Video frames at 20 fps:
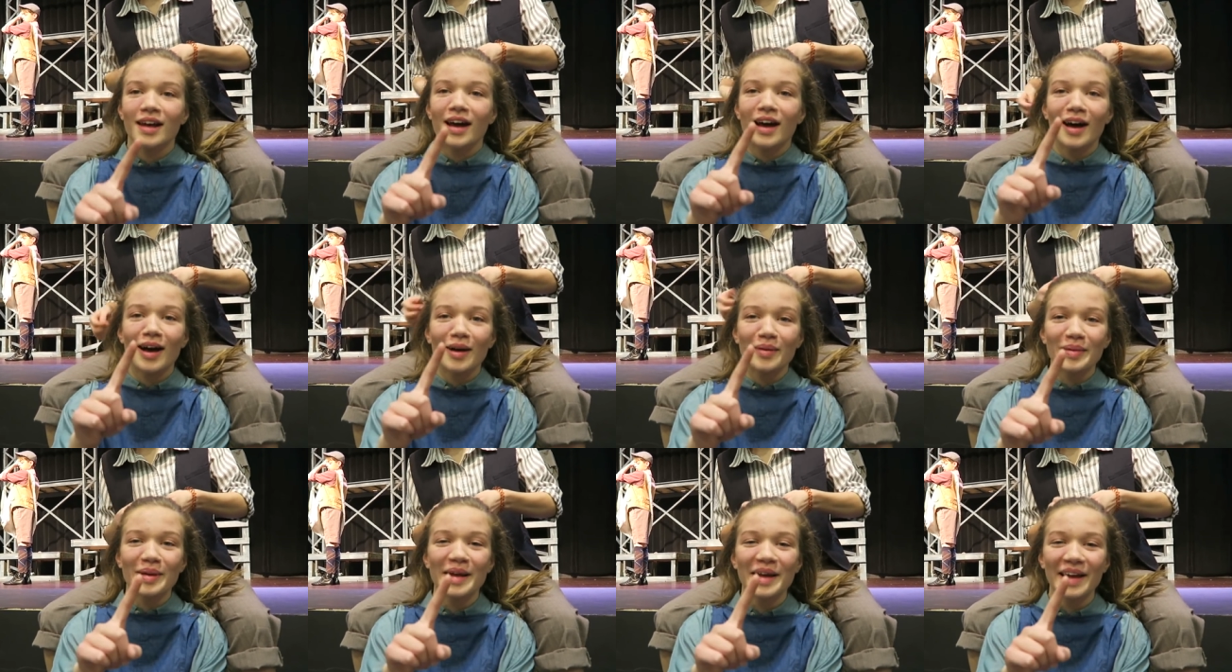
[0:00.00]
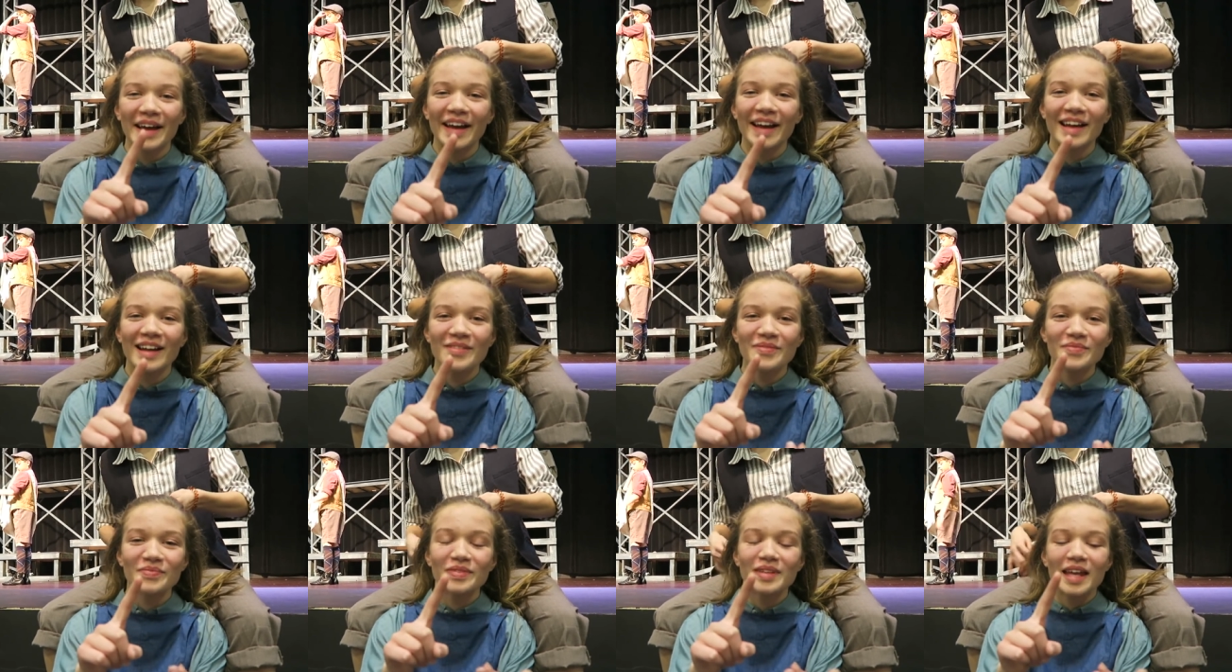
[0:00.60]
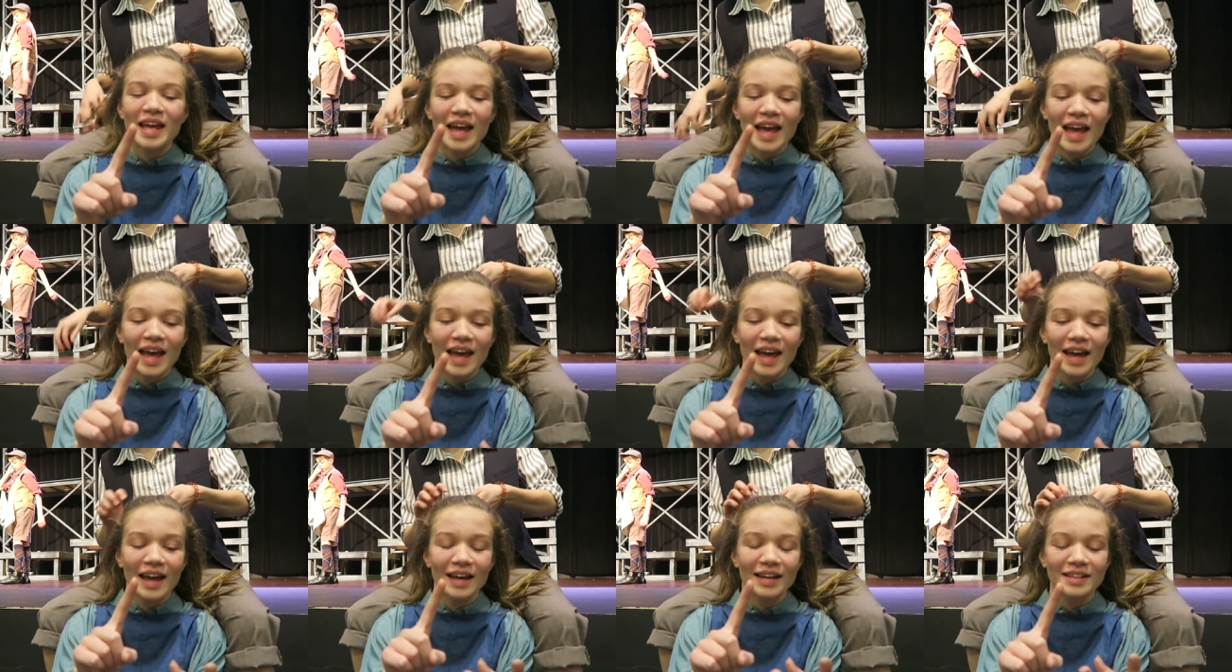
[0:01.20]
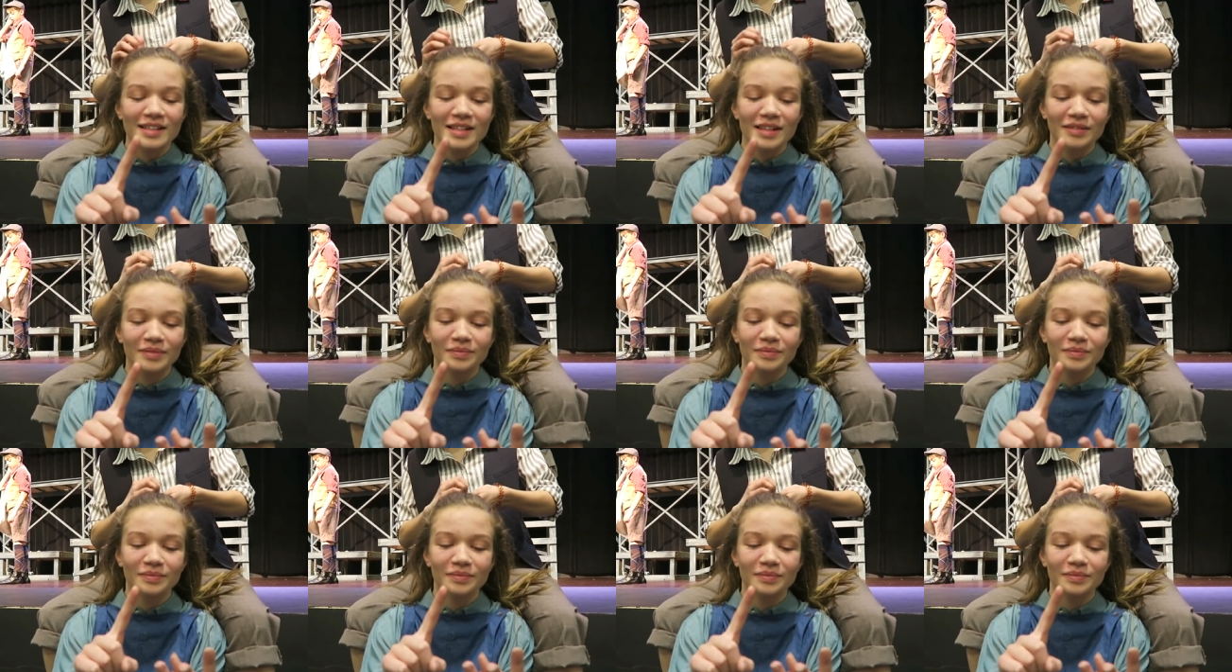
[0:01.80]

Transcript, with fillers: um, and